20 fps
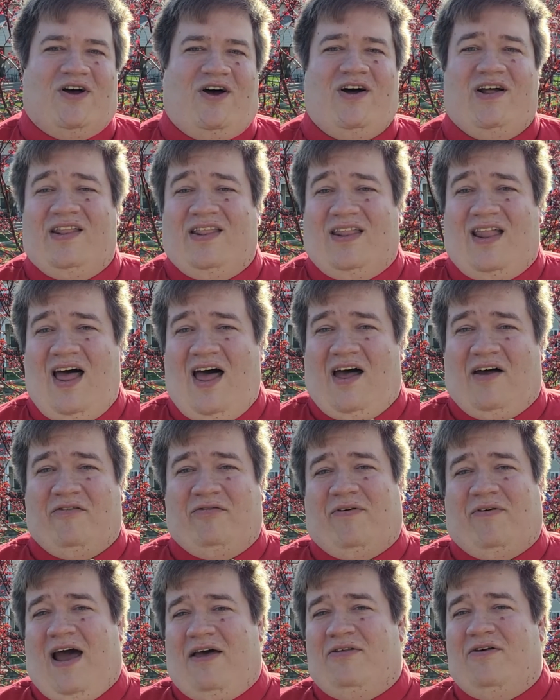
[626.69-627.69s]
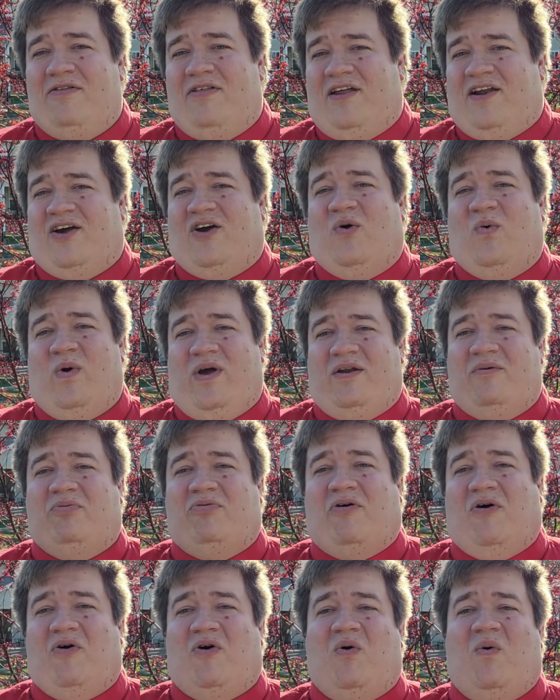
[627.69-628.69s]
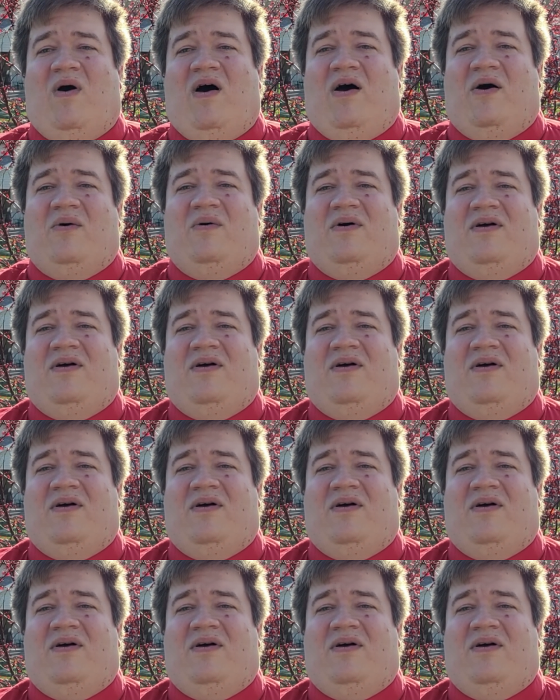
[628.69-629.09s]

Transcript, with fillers: on love rather than a quid pro quo.